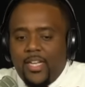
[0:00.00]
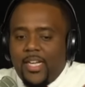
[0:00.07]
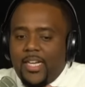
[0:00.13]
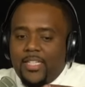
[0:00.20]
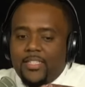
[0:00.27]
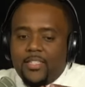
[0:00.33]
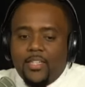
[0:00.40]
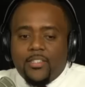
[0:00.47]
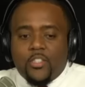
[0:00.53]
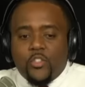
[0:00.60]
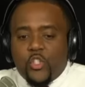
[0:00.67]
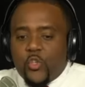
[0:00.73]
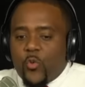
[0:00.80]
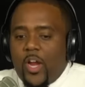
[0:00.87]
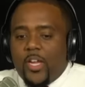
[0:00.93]
He doesn't
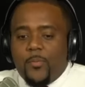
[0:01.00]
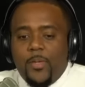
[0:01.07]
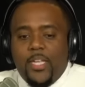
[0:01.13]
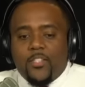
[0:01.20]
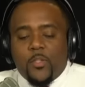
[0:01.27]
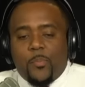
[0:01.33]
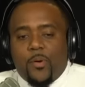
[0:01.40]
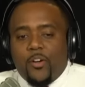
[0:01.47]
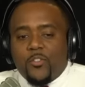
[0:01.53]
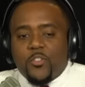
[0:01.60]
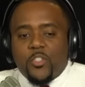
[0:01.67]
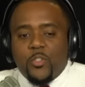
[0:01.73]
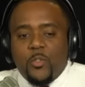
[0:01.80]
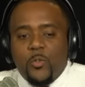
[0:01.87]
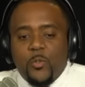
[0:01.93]
strike me as a
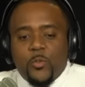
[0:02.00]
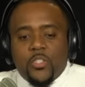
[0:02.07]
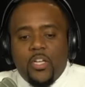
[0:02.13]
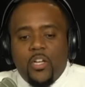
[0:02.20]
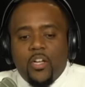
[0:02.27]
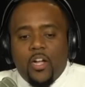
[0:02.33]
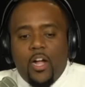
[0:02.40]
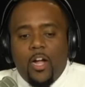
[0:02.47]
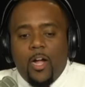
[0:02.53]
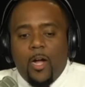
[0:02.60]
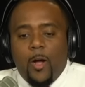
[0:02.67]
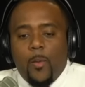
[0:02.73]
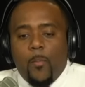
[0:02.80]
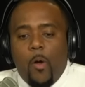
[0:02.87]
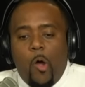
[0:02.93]
person who's
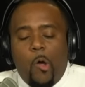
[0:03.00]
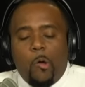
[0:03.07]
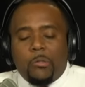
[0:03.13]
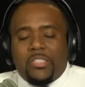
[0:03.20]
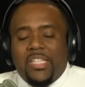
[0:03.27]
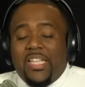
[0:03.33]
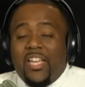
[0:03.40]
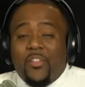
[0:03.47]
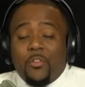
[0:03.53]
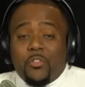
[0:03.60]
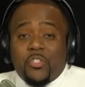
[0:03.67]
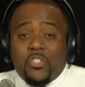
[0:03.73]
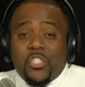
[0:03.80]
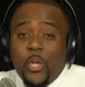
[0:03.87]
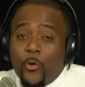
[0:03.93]
altogether
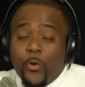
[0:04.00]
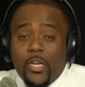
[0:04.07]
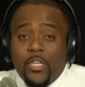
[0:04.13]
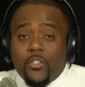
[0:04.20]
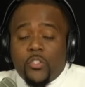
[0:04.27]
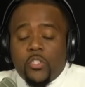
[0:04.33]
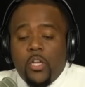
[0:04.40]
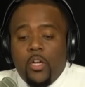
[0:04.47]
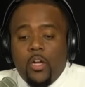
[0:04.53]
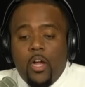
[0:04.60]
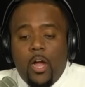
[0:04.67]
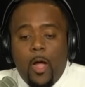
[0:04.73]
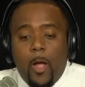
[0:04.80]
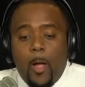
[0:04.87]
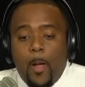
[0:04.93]
serious.
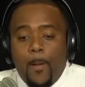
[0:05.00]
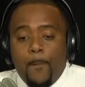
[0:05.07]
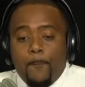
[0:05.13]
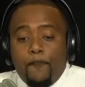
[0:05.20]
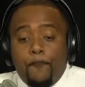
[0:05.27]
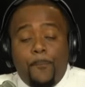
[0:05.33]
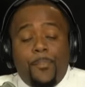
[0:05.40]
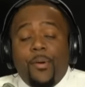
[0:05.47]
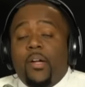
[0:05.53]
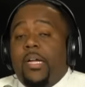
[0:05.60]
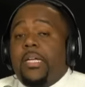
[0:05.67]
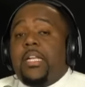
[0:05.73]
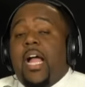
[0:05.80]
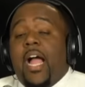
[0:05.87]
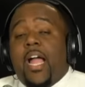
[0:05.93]

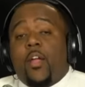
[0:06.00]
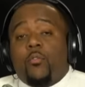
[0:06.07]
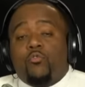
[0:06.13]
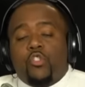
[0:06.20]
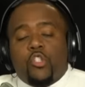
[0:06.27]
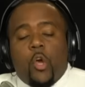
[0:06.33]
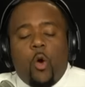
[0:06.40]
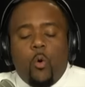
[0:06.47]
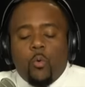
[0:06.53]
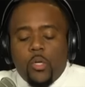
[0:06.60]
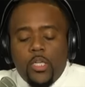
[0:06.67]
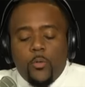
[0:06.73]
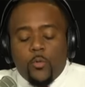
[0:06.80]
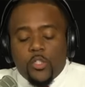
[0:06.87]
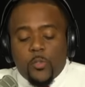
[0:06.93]
But I
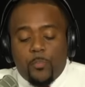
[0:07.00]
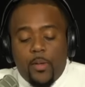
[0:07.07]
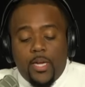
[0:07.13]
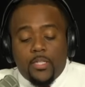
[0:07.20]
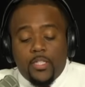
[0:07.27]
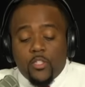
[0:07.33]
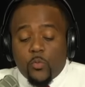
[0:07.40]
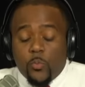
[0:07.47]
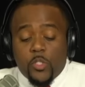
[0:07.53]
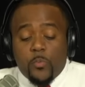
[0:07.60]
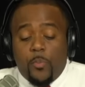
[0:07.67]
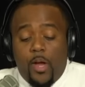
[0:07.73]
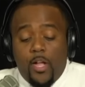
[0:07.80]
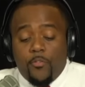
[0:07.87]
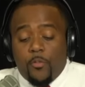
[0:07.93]
totally respect this
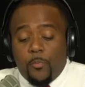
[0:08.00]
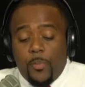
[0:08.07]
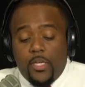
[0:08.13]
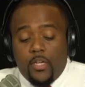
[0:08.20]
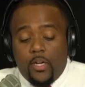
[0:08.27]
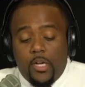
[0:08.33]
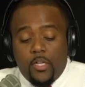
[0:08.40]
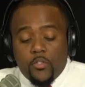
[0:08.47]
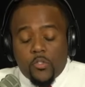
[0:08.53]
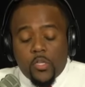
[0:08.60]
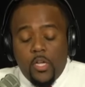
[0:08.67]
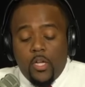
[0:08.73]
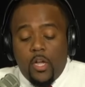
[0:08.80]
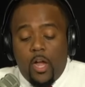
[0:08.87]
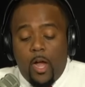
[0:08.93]
response because
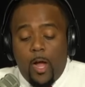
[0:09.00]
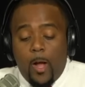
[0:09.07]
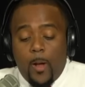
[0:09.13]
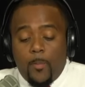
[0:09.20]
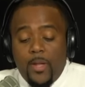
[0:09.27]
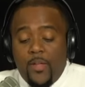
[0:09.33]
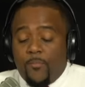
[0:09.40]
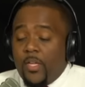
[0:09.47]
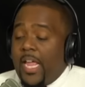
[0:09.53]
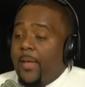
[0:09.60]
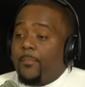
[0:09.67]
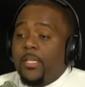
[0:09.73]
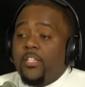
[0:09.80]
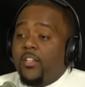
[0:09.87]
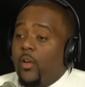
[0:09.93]
if it
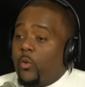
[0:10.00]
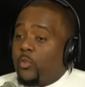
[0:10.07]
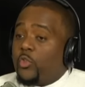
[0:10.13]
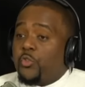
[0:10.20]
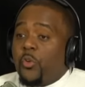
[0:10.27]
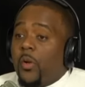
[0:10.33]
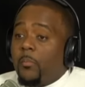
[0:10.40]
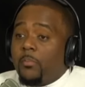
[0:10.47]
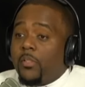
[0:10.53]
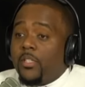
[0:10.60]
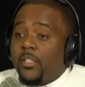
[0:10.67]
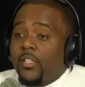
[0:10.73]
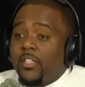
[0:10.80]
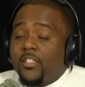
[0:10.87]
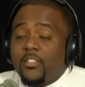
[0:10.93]
had been Donald Trump
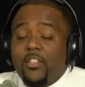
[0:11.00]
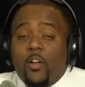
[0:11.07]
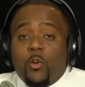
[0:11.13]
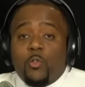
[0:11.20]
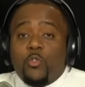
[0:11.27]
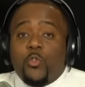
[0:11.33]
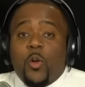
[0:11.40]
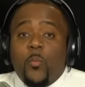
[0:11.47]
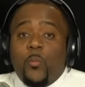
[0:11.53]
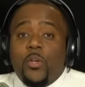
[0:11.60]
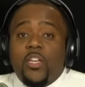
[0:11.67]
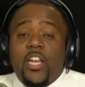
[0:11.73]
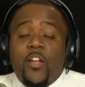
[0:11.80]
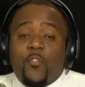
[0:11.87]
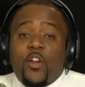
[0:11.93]

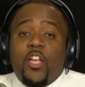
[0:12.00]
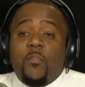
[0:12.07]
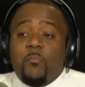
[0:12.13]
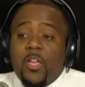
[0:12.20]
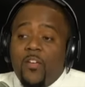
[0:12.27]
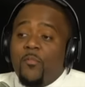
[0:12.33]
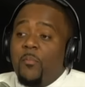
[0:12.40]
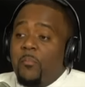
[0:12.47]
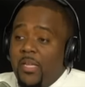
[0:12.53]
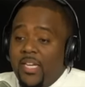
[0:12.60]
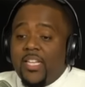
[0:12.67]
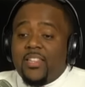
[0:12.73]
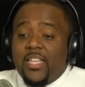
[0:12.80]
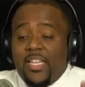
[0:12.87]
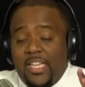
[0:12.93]
would never have
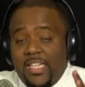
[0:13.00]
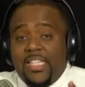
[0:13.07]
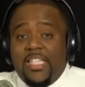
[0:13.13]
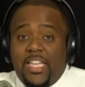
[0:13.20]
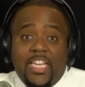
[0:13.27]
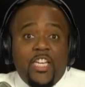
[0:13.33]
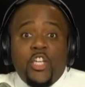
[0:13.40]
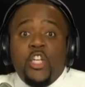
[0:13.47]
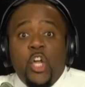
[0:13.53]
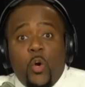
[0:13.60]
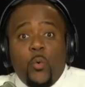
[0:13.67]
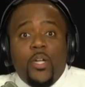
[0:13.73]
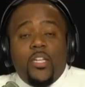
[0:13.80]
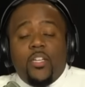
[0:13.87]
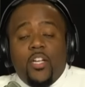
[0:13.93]
admitted that he didn't
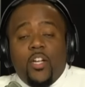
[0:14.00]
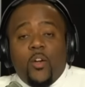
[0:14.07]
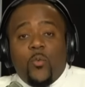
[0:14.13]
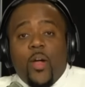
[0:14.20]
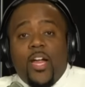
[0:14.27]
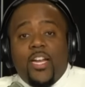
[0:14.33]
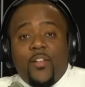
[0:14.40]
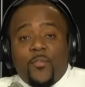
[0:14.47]
know it. Right.